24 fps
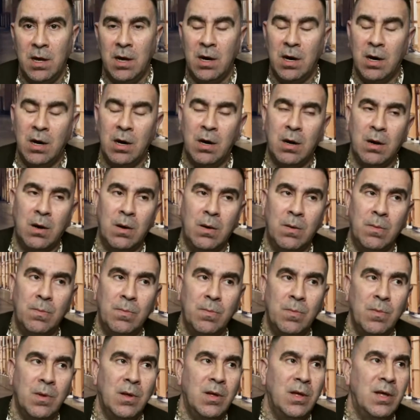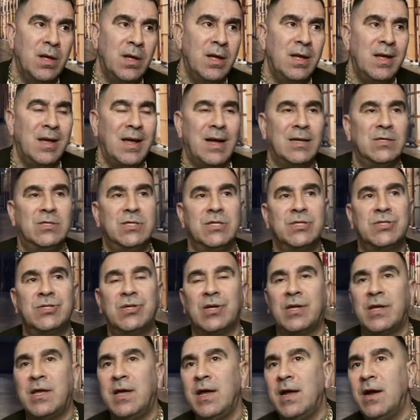And just
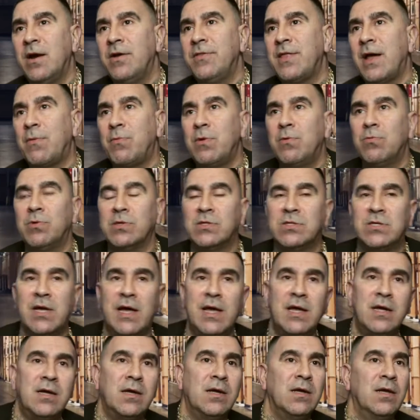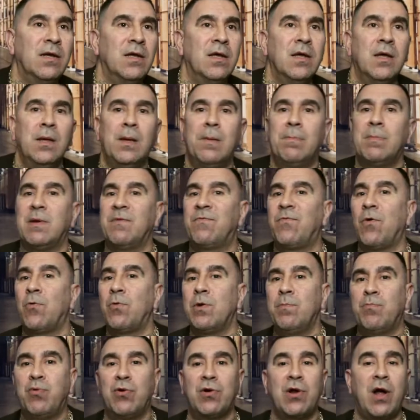the care that we would take before
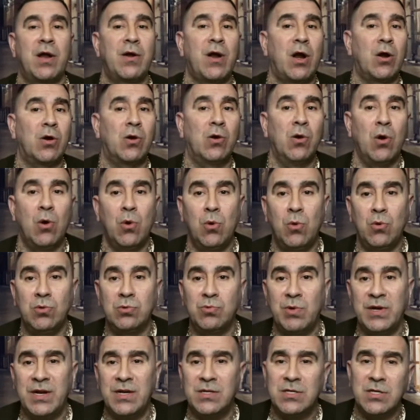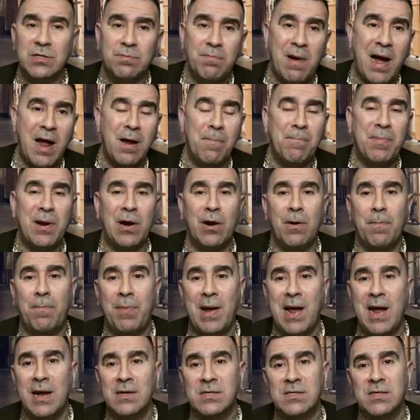we put on our clothes. We didn't just buy a pair of
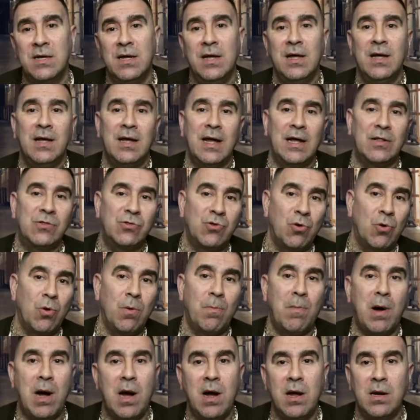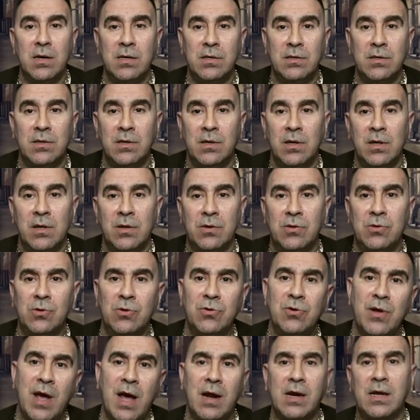pants and throw them on. You know,
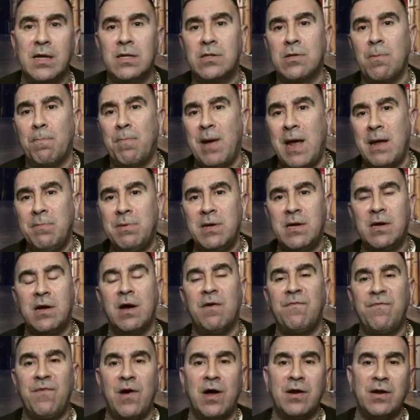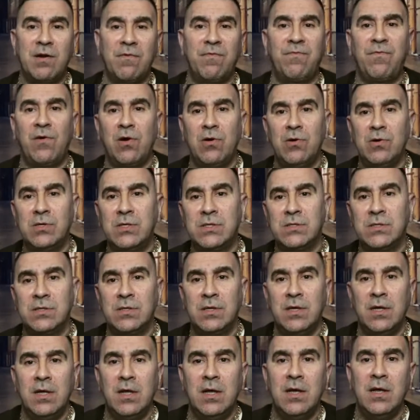you had to get the baby cuff on there
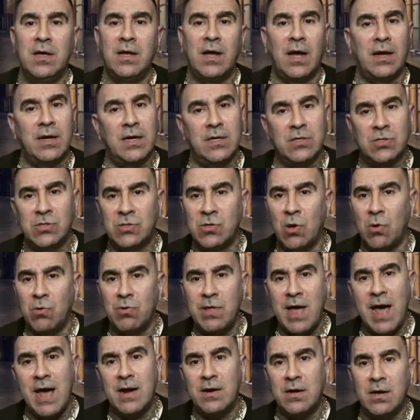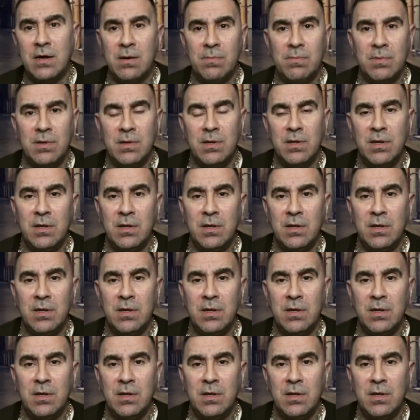first and then sew that up.